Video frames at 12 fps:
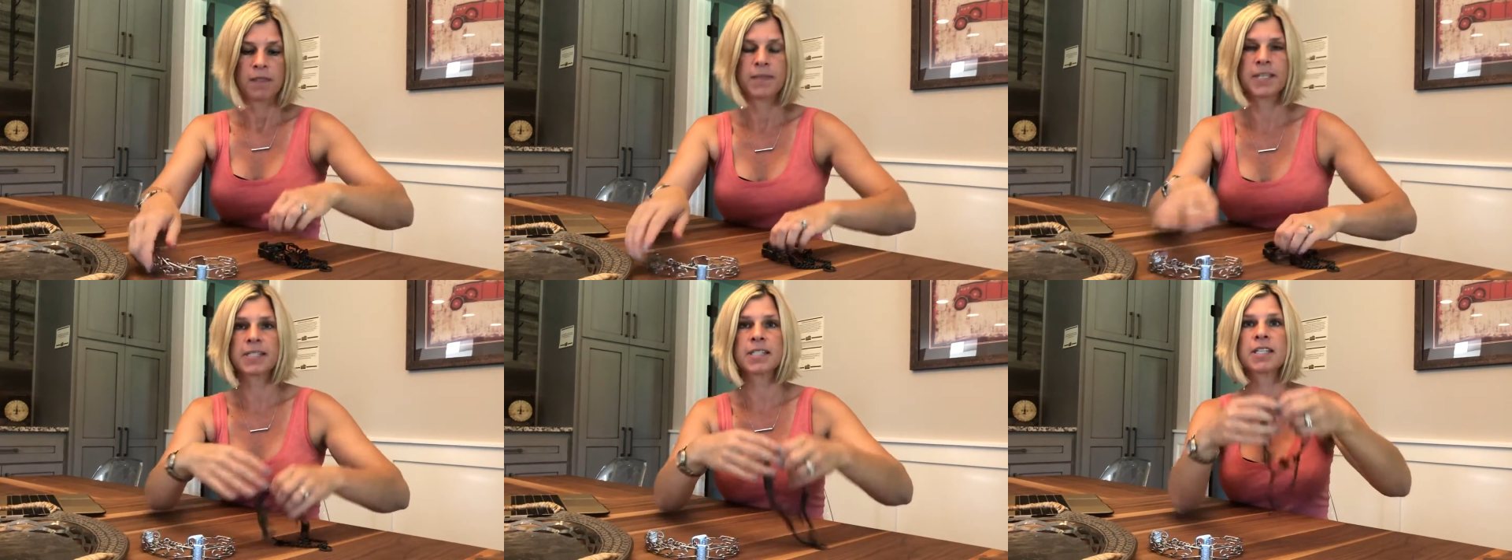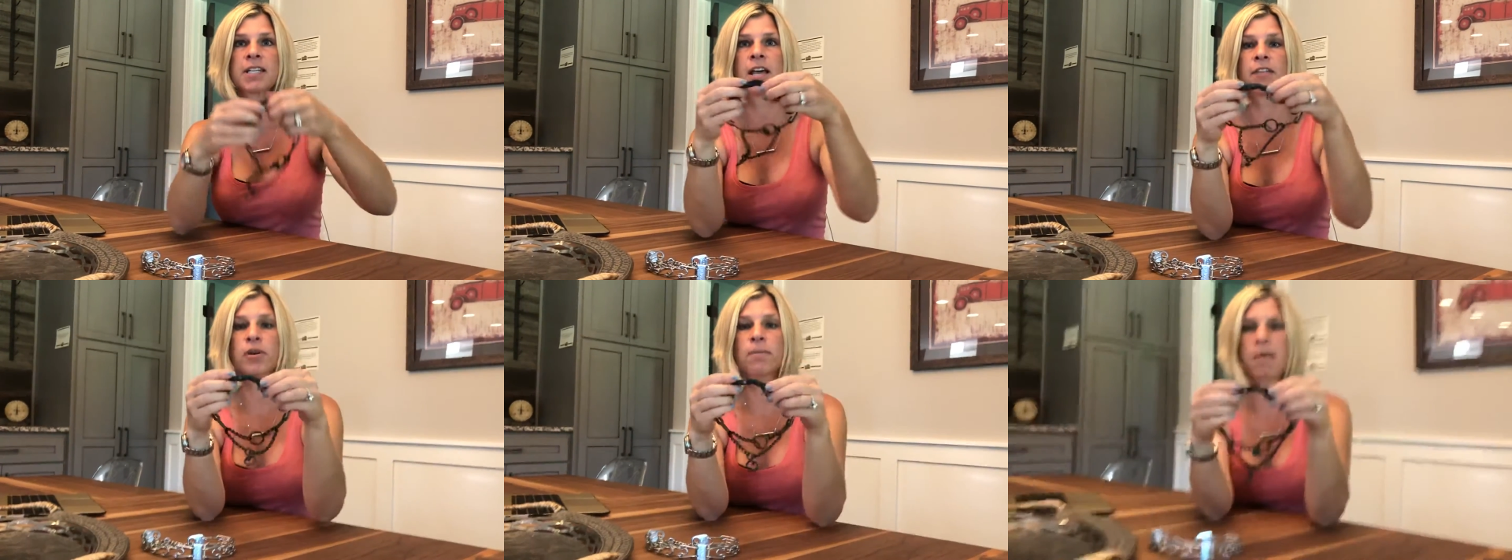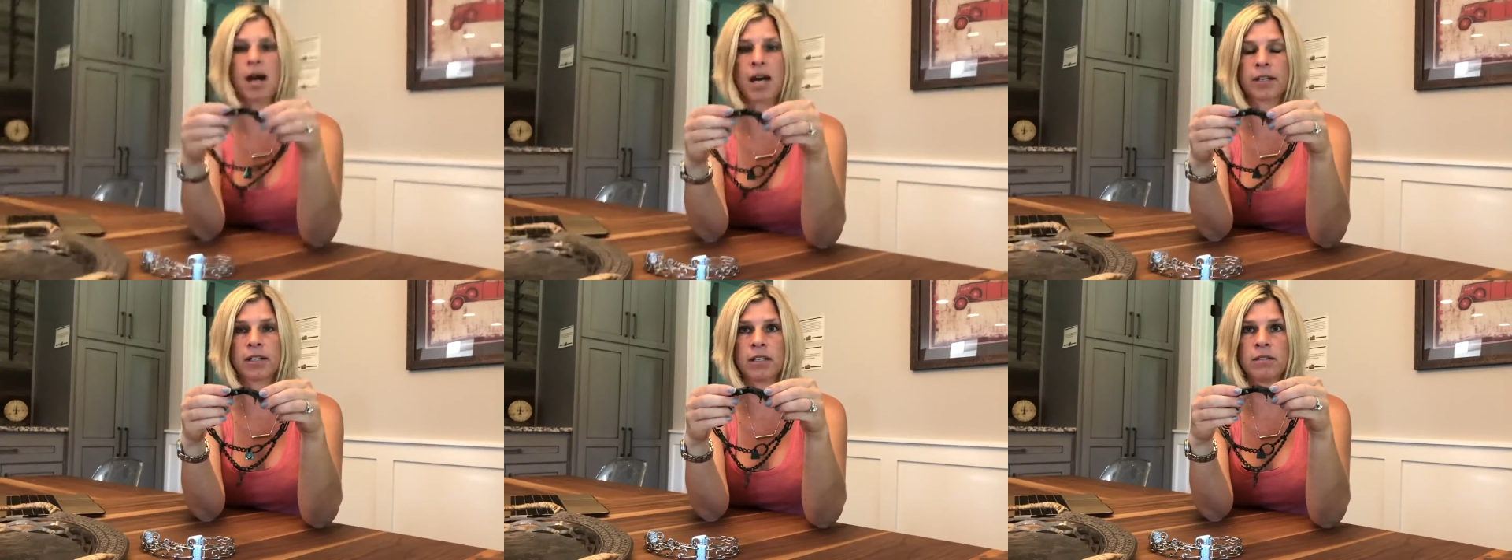This is another
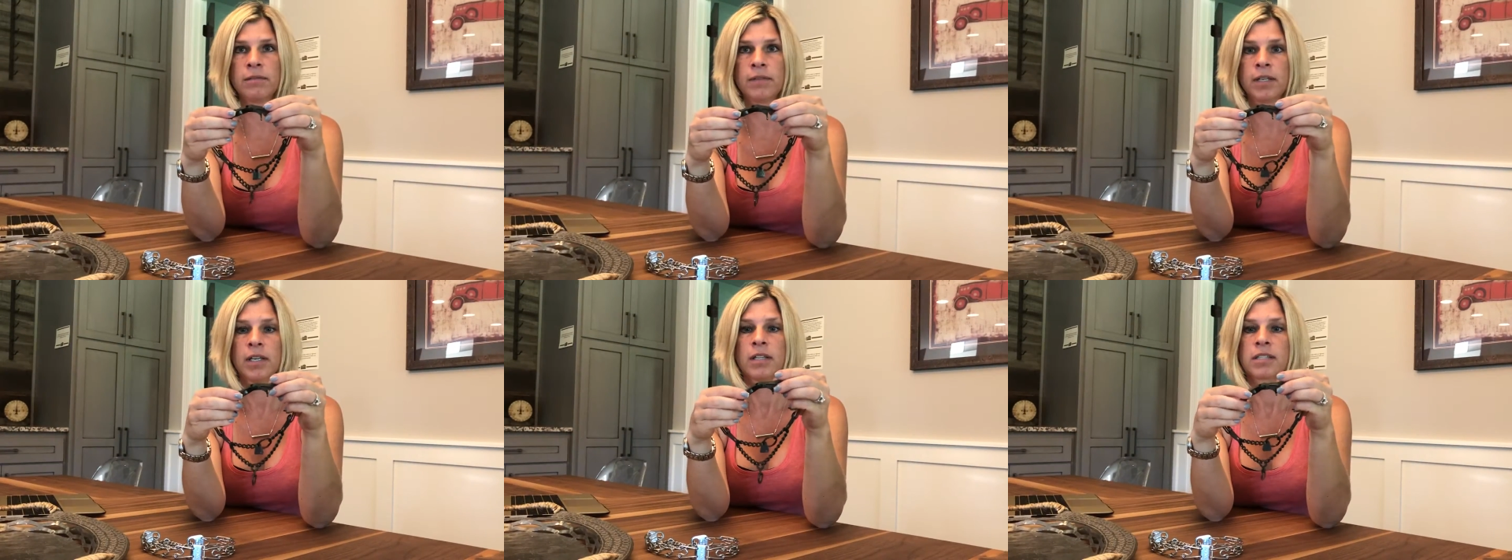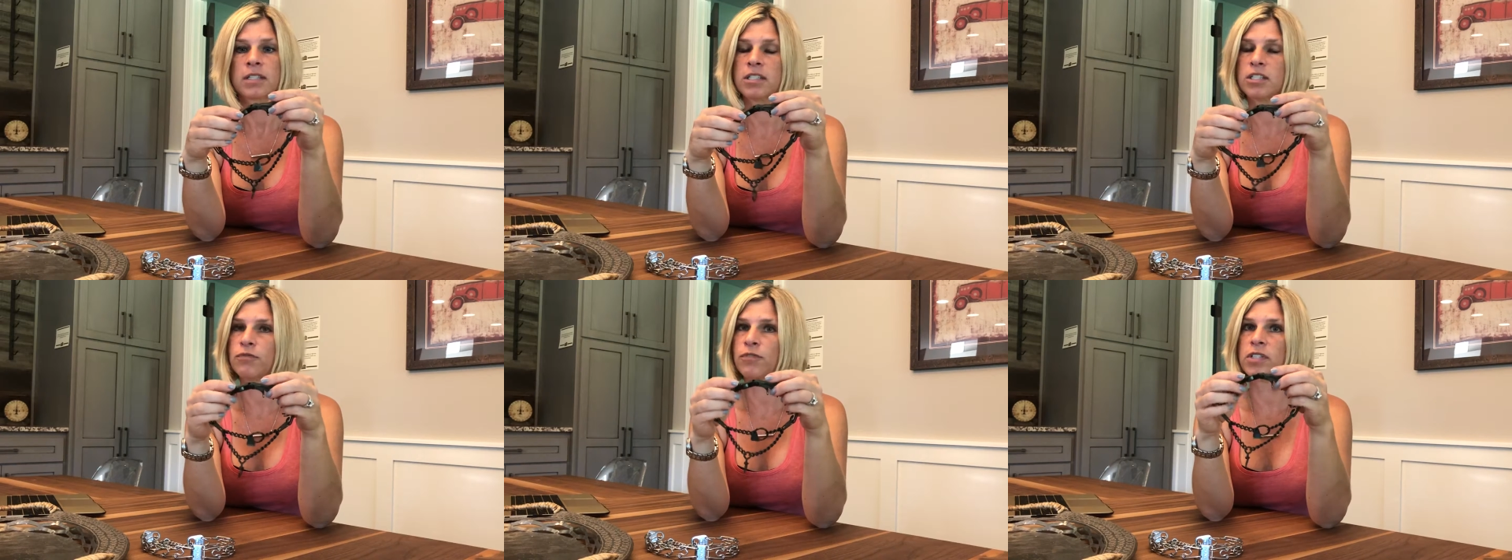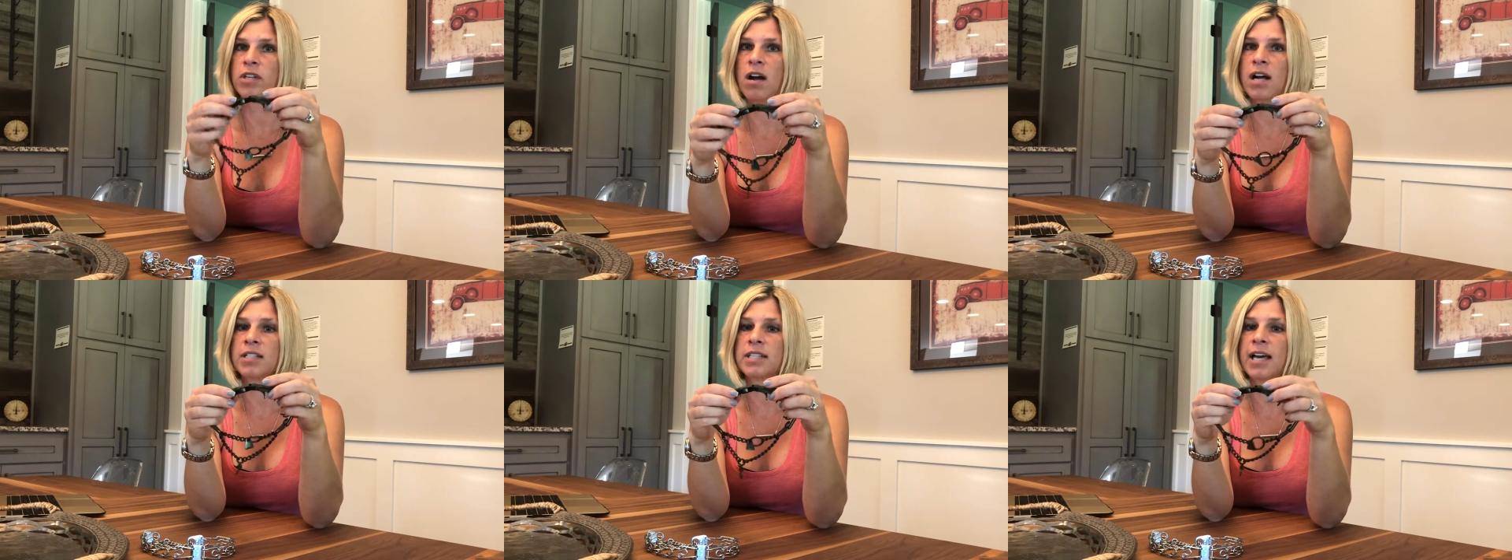model. This is for
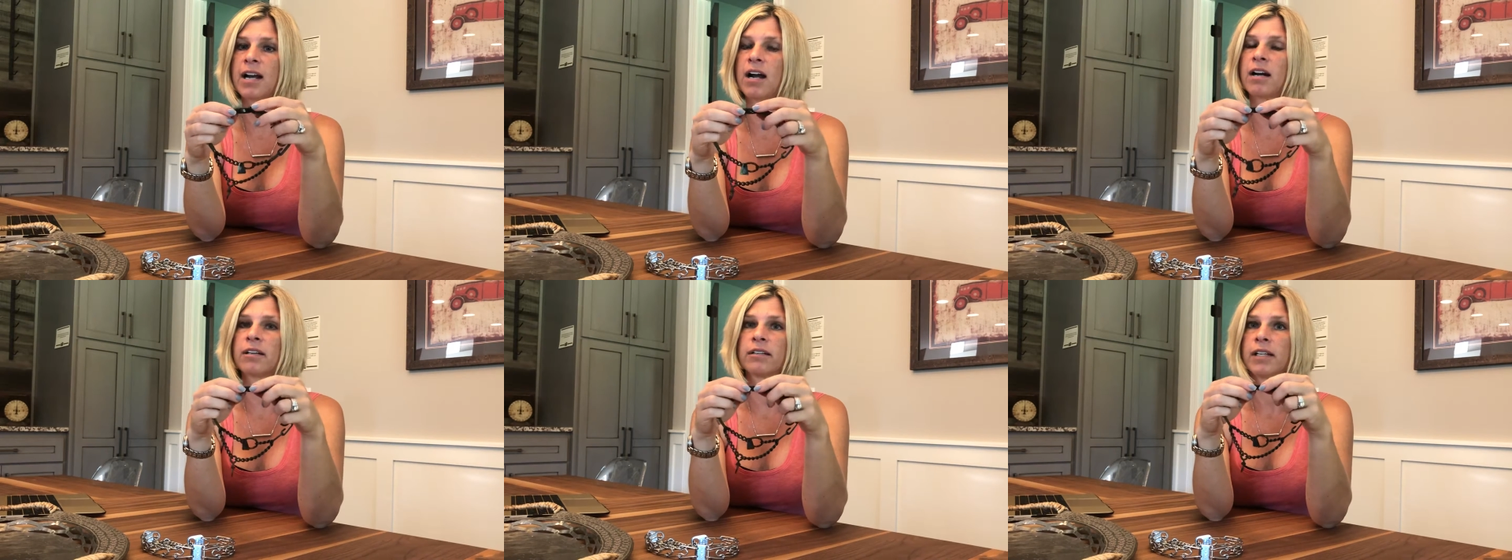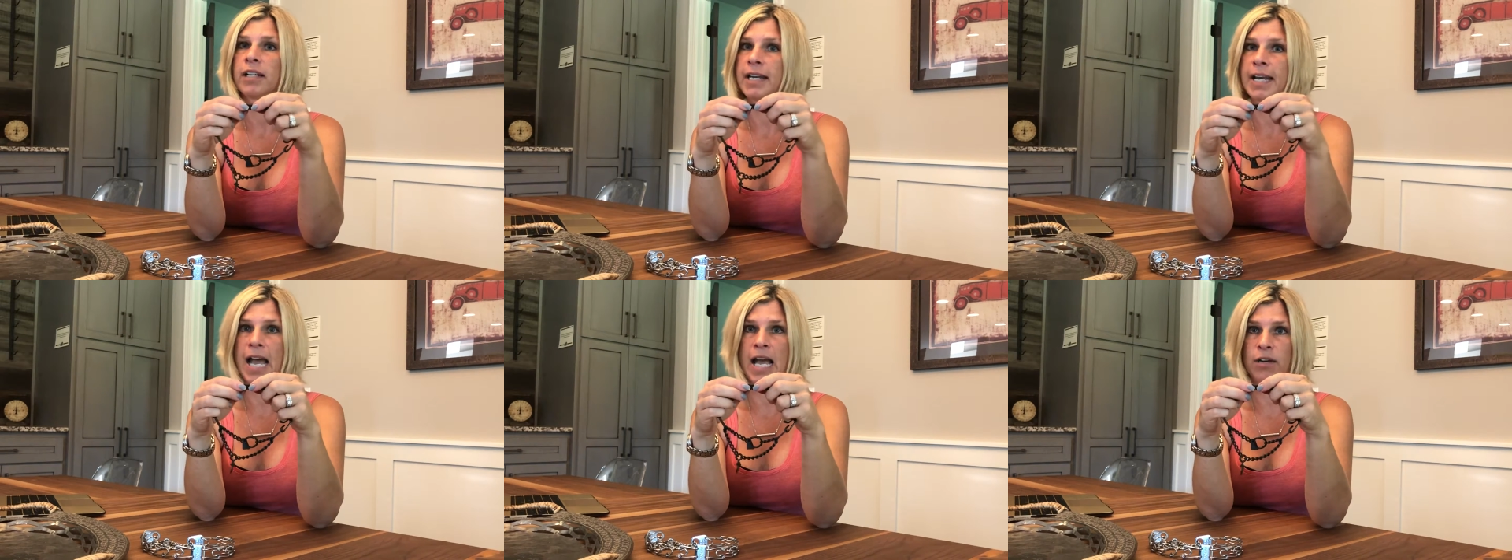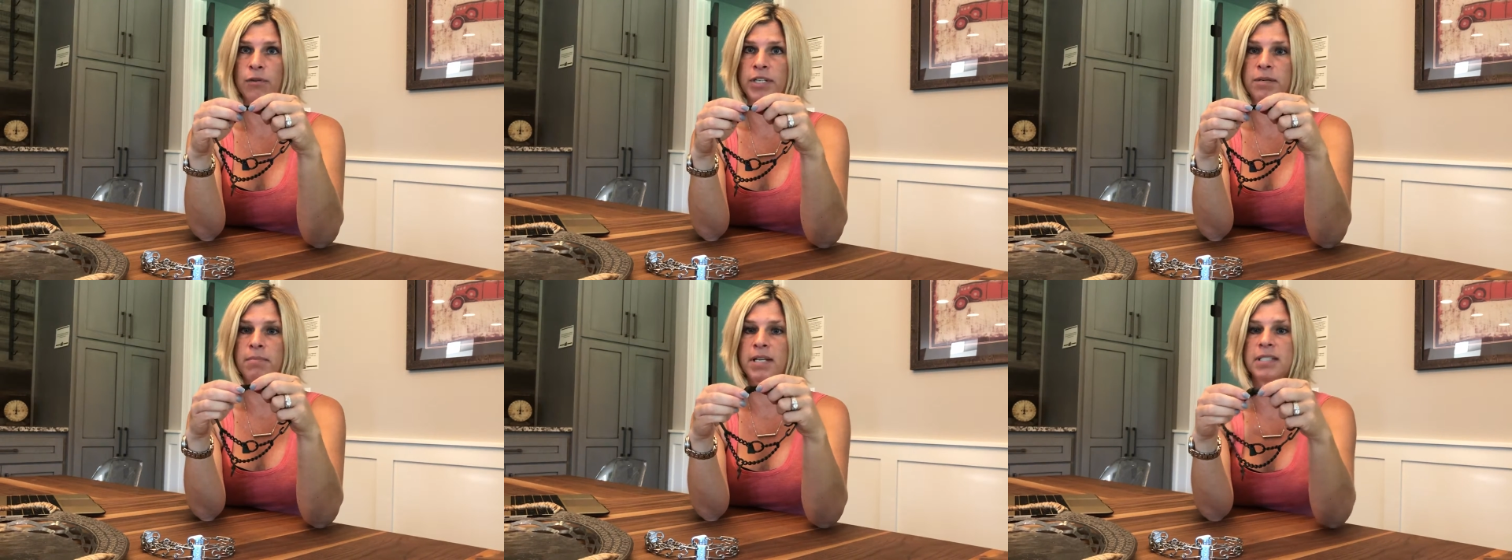dogs that are not going
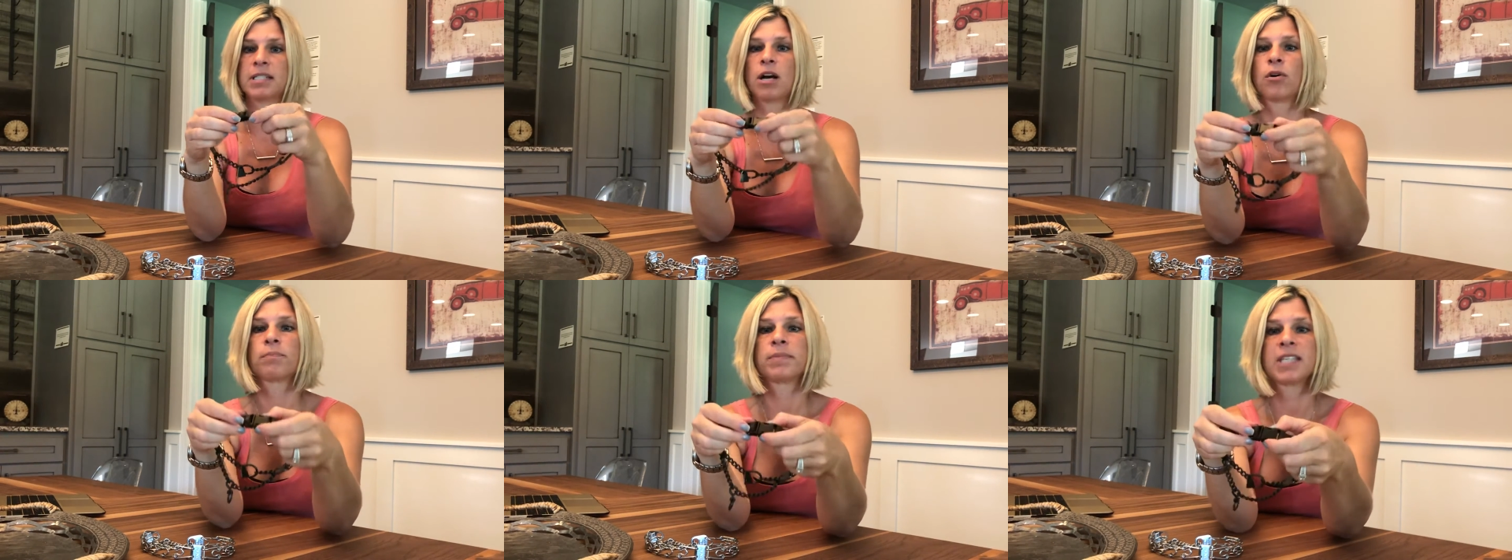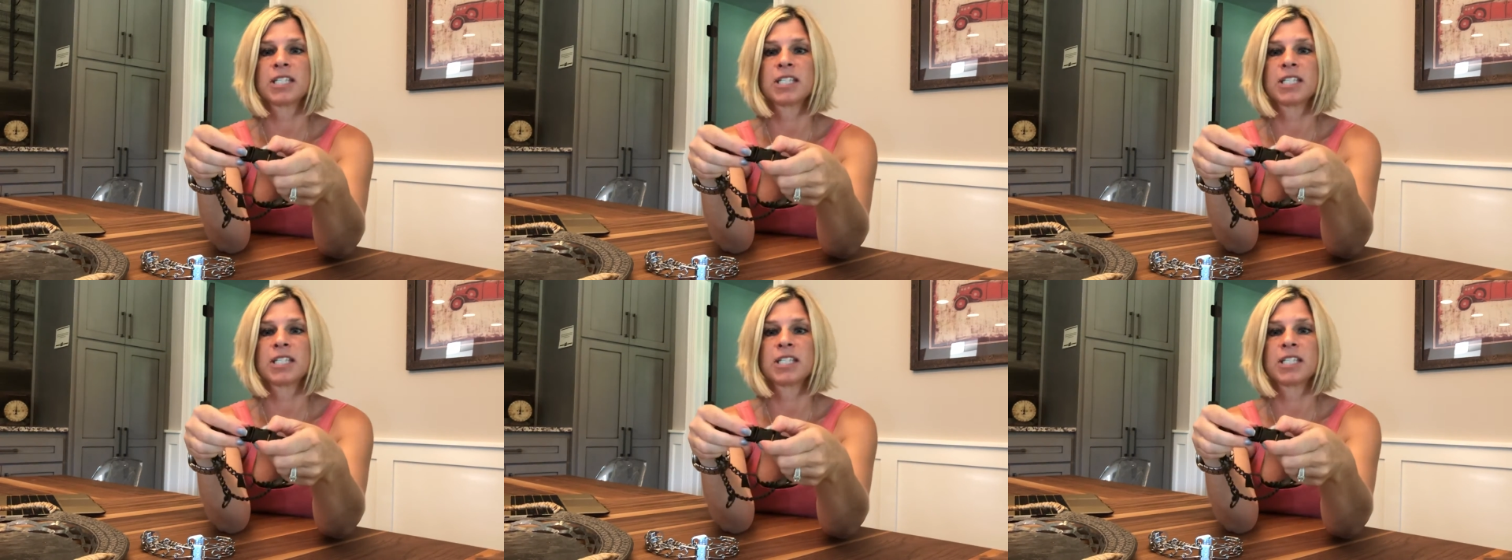to bust out.